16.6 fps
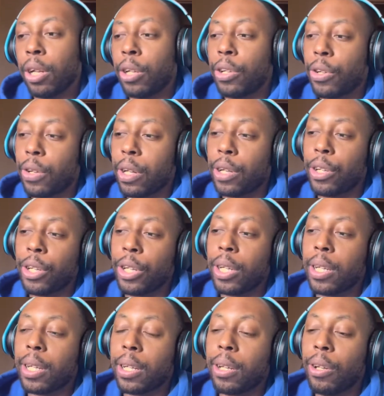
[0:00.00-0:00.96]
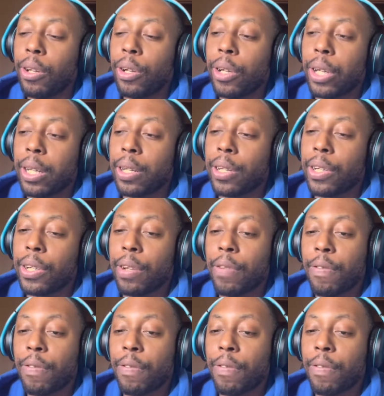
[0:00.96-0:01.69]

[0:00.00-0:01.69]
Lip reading: so that she can look and see